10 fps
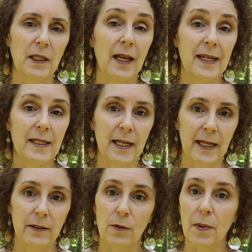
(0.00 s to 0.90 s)
late
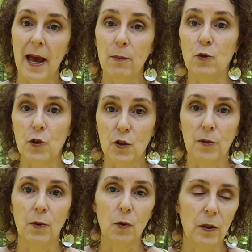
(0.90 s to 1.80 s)
teens, and Pap was just a
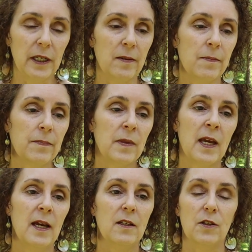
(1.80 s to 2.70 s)
boy.
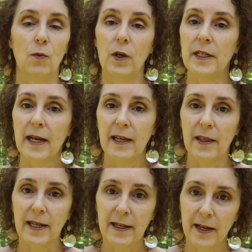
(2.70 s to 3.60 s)
So one day
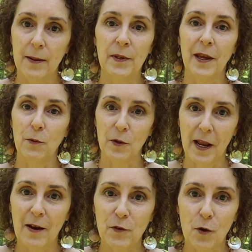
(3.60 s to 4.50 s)
they come and they were going
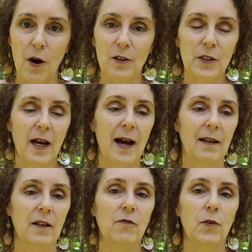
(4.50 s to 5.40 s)
to have to cross the
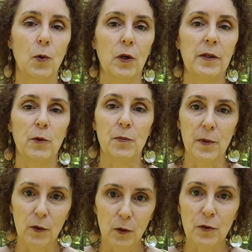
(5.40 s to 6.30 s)
Island Ford with
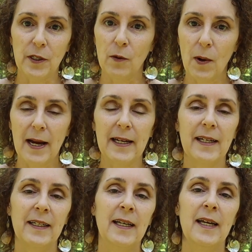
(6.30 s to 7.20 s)
mules and a
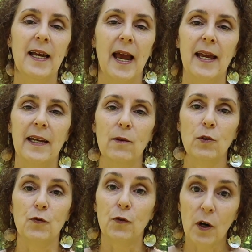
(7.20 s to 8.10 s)
wagon, and it
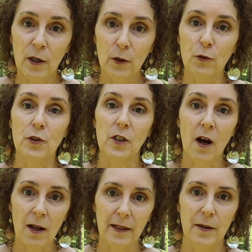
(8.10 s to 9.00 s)
was froze
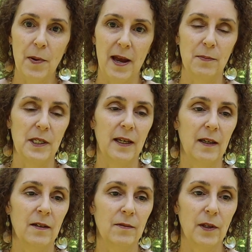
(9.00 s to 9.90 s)
solid, Pap
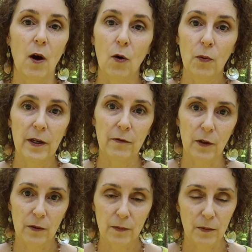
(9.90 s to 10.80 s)
said. The whole
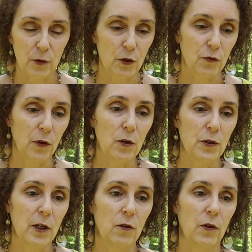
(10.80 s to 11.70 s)
river was just
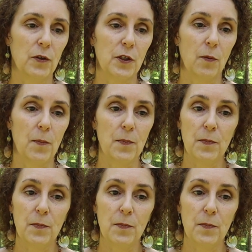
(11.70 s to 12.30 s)
froze over. So